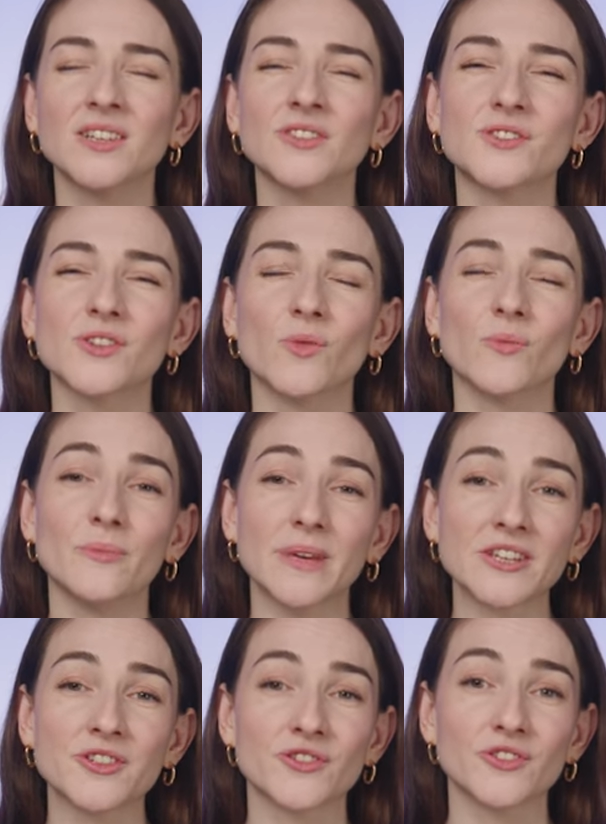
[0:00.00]
So
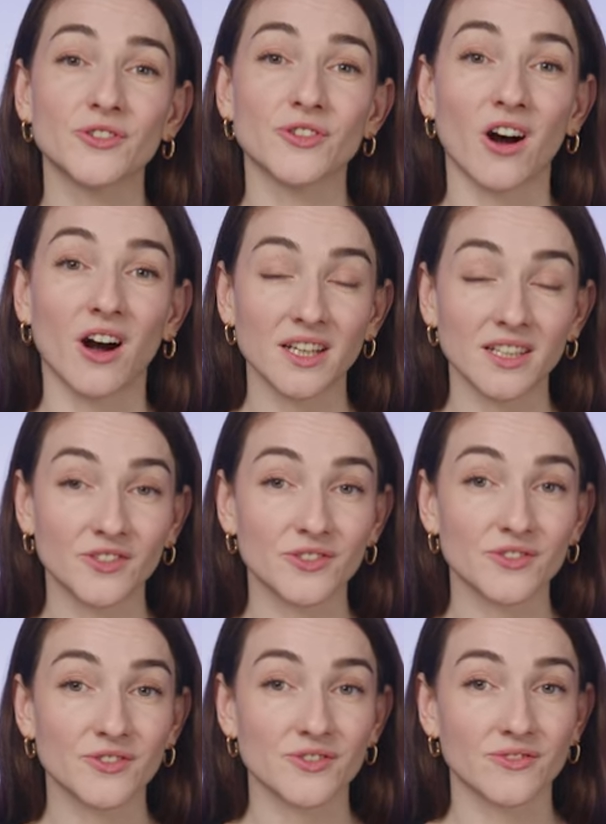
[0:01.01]
make sure to audit your
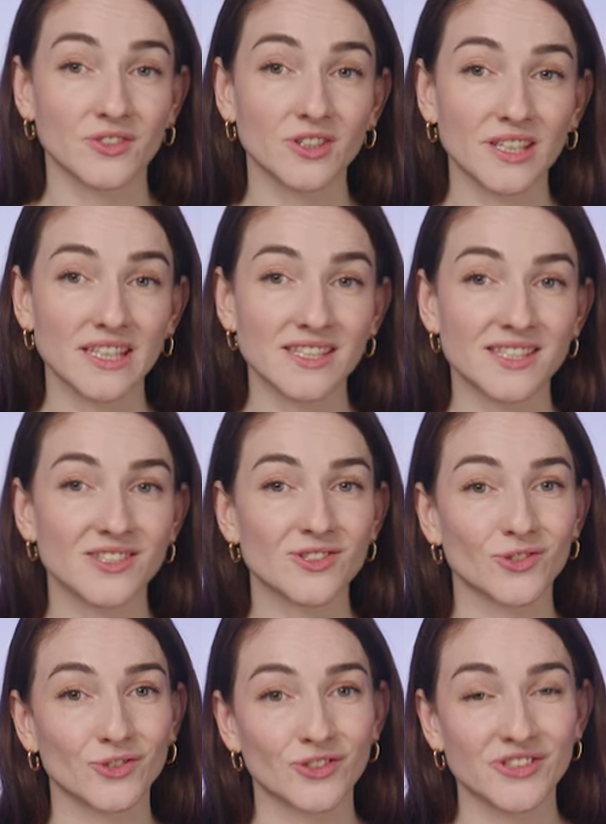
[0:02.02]
use of cookies
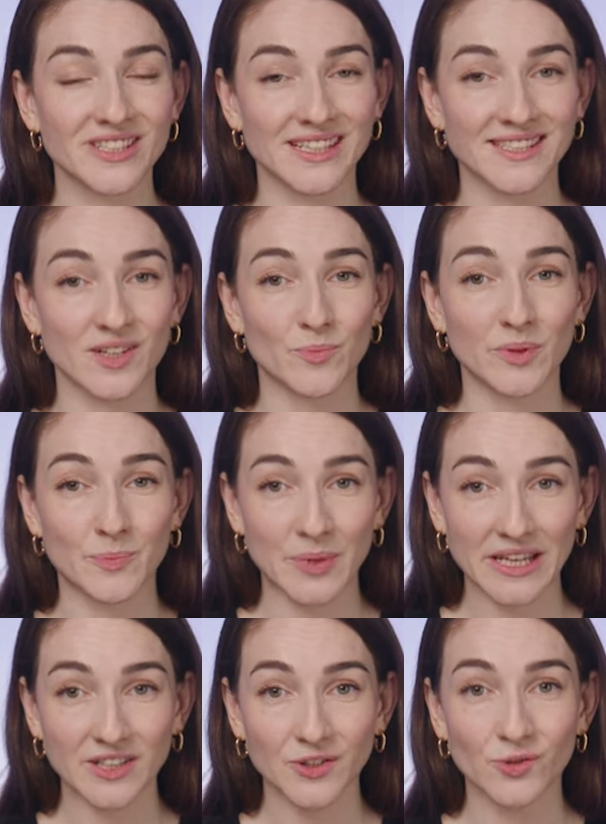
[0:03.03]
so your sites are
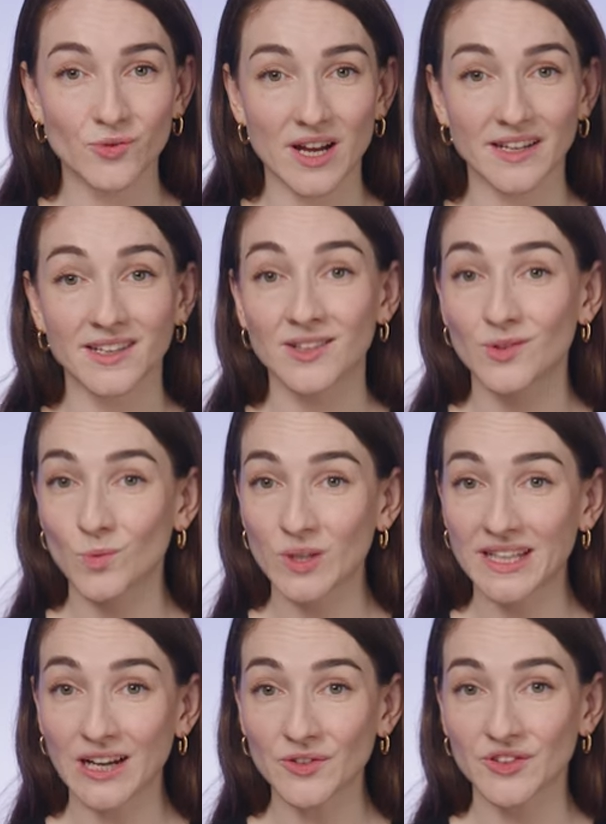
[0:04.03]
prepared to run
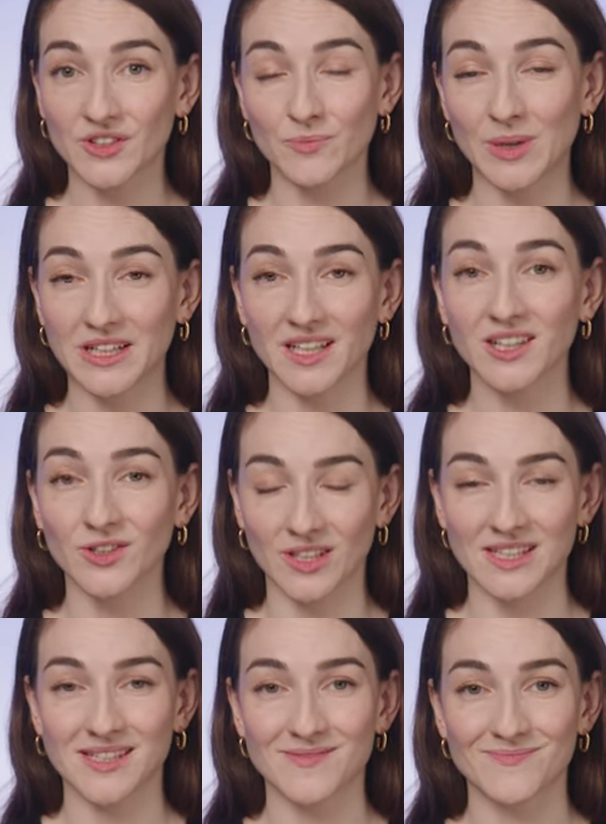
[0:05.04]
without third-party
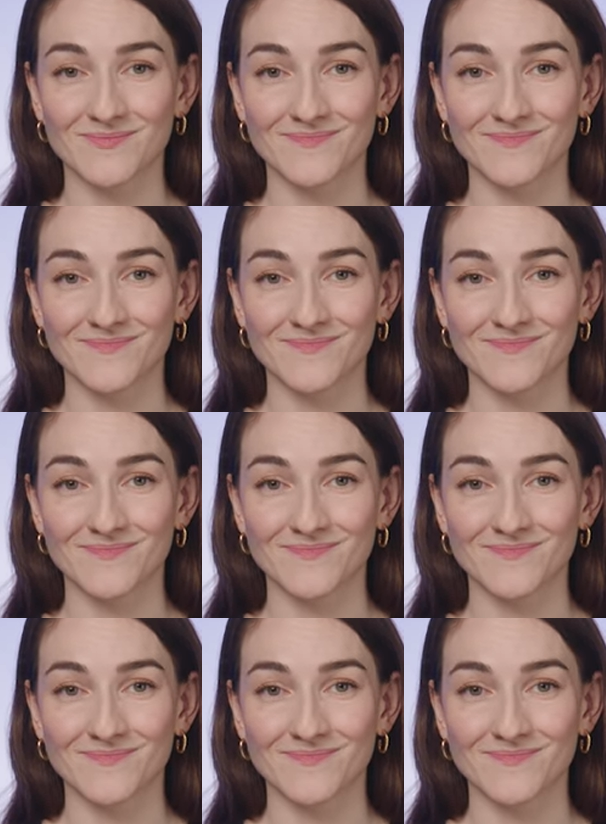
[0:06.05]
cookies.